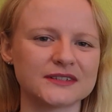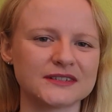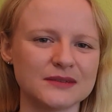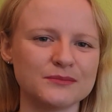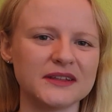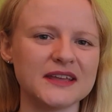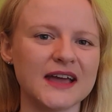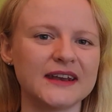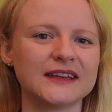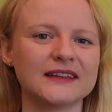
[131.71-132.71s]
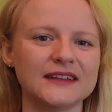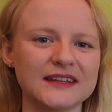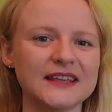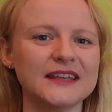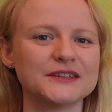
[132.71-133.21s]
simply adding an
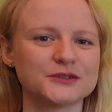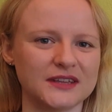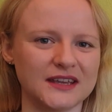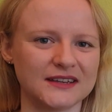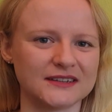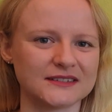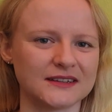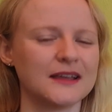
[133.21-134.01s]
E to the end.